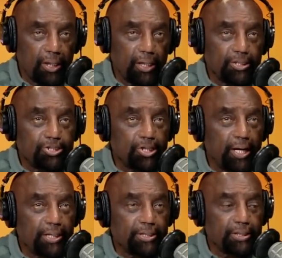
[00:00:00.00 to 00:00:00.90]
and
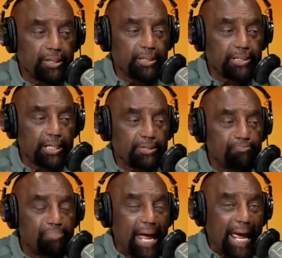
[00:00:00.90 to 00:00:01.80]
judging is as
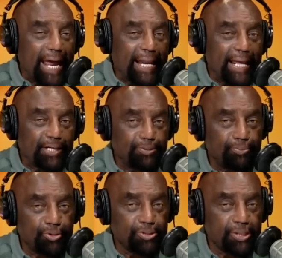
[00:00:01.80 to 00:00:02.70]
bad as the
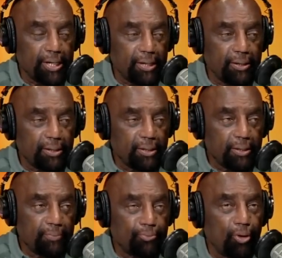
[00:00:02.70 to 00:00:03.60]
person that
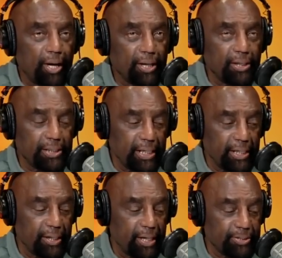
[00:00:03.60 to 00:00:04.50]
brought on the
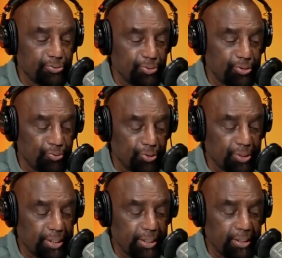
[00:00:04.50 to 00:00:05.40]
anger as when you were a
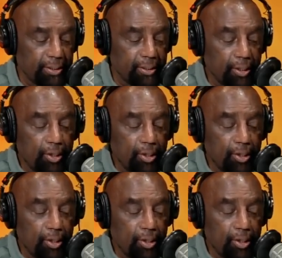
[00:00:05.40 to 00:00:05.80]
kid.